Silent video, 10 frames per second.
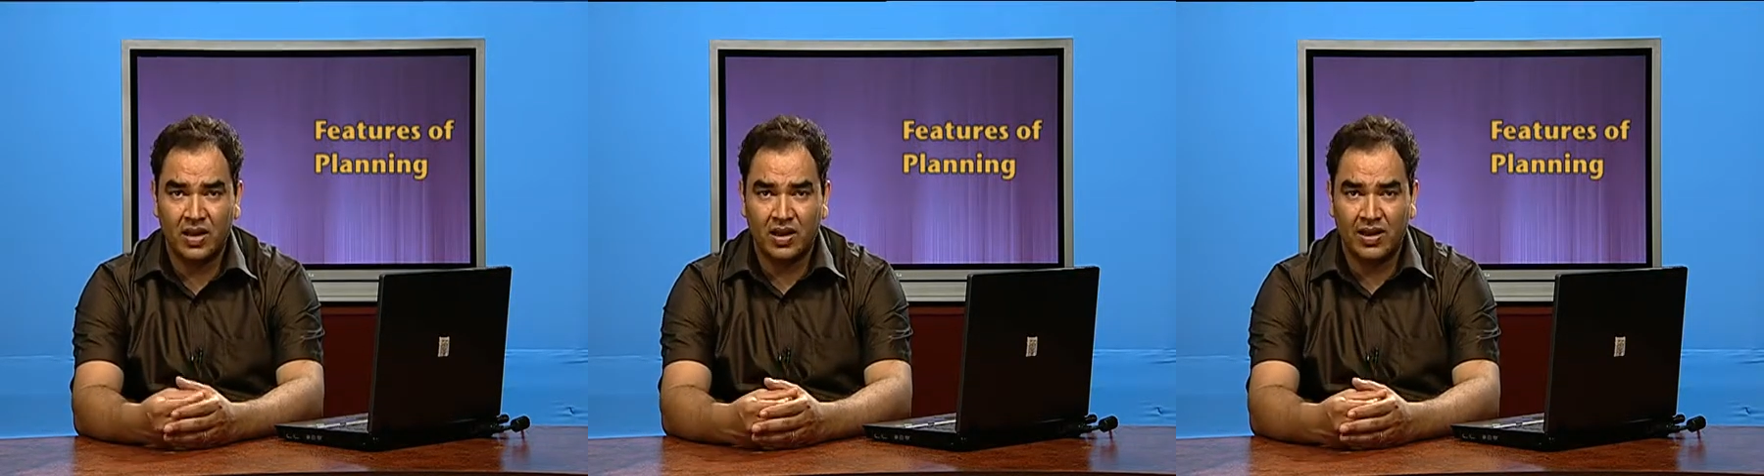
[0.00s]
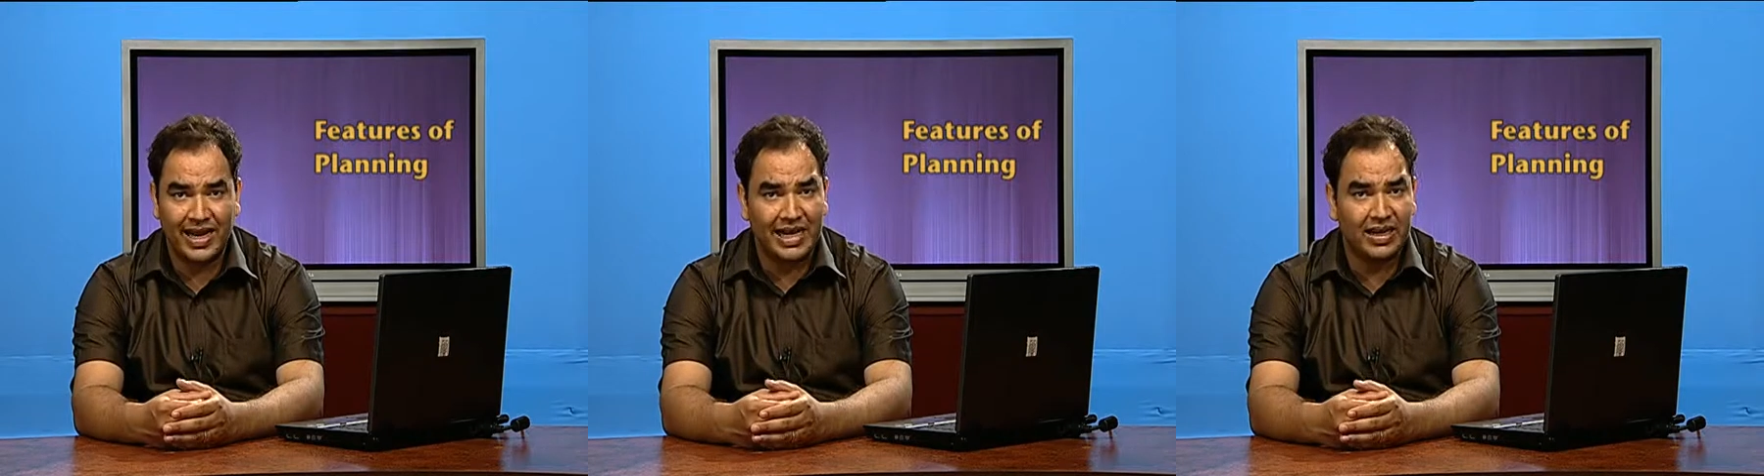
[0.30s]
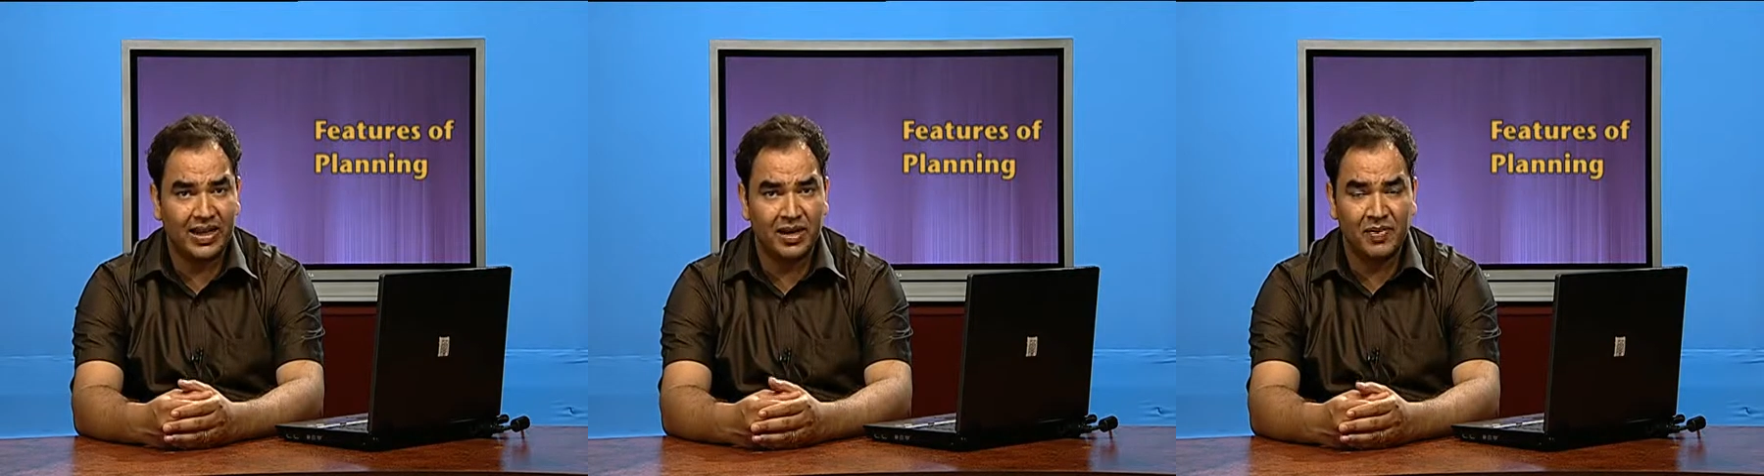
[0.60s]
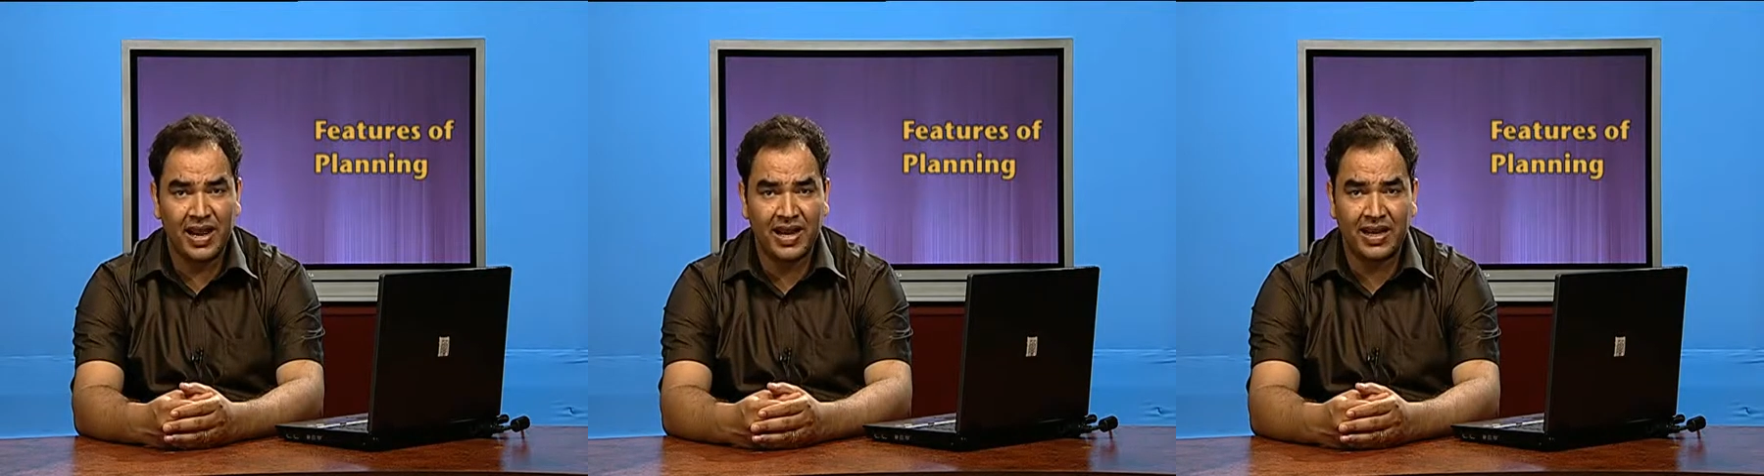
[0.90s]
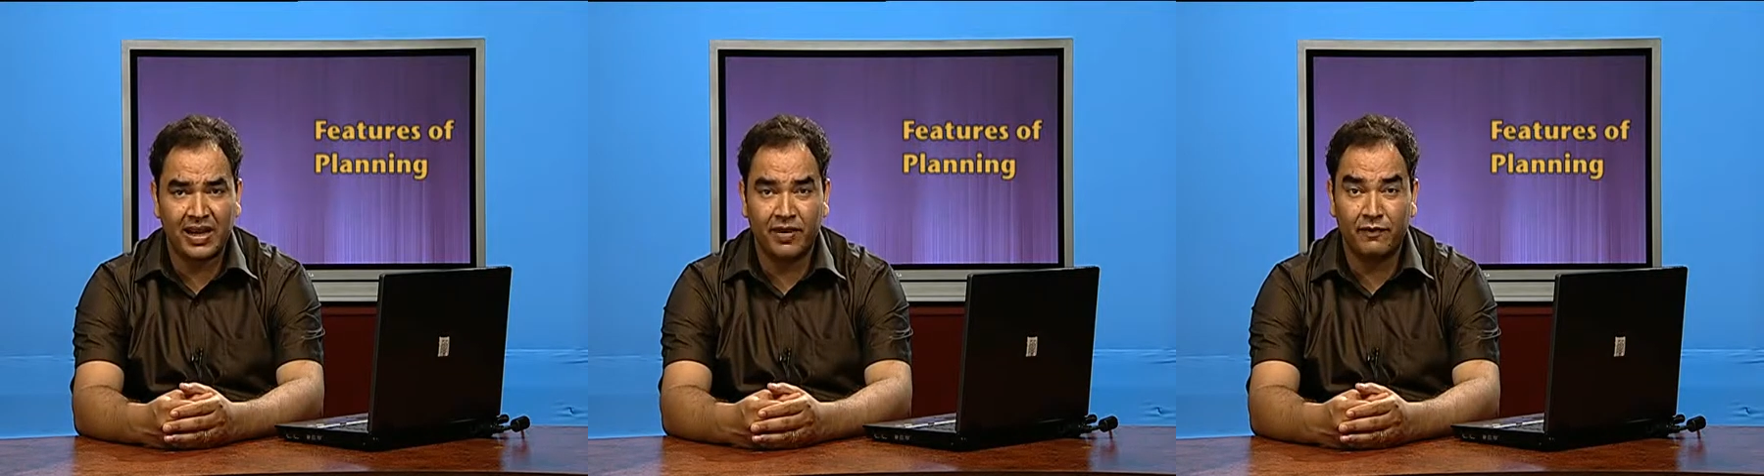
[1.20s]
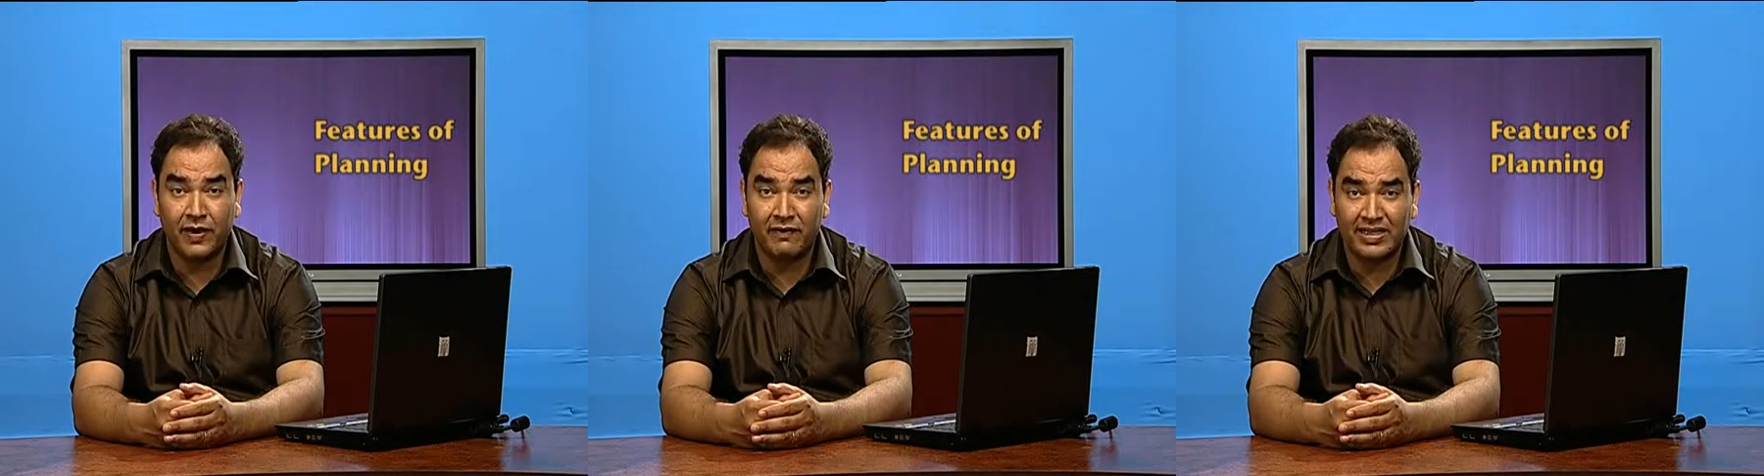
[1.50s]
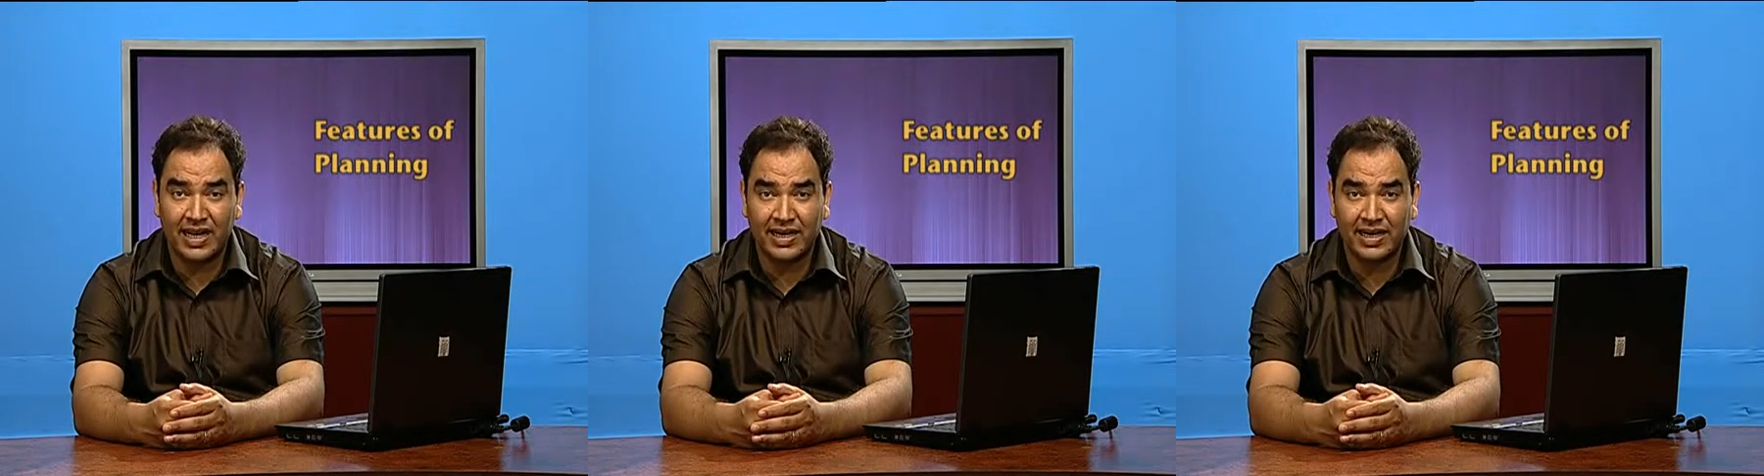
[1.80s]
Like in planning, if we have
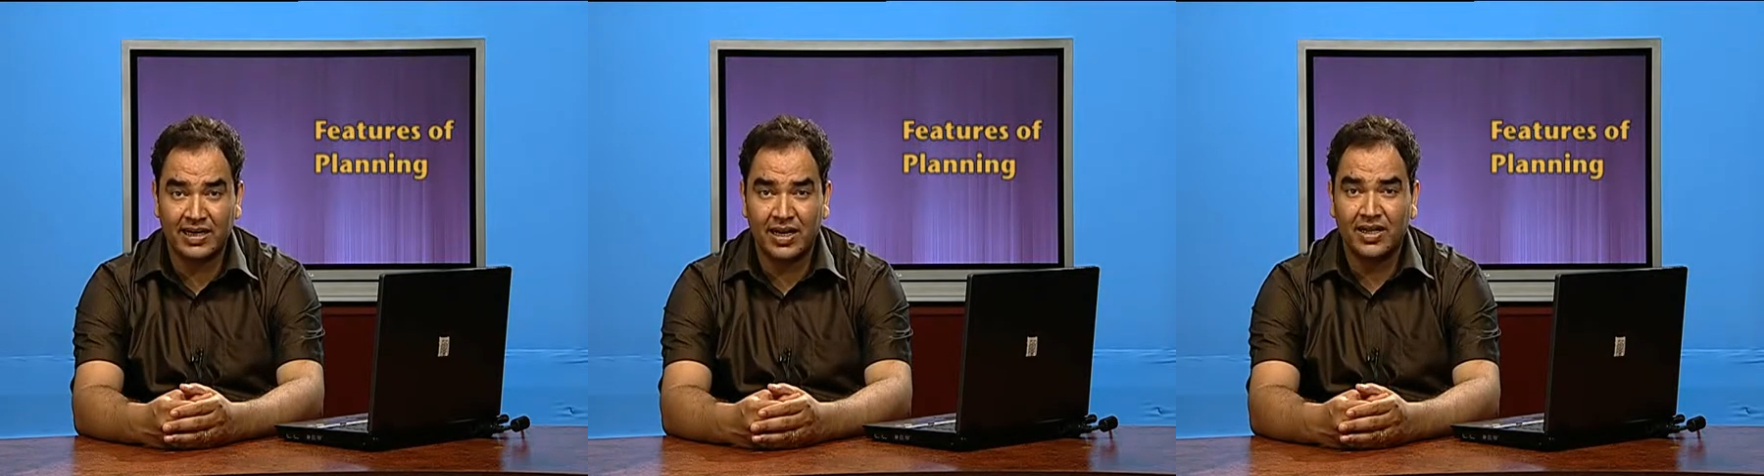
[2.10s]
decided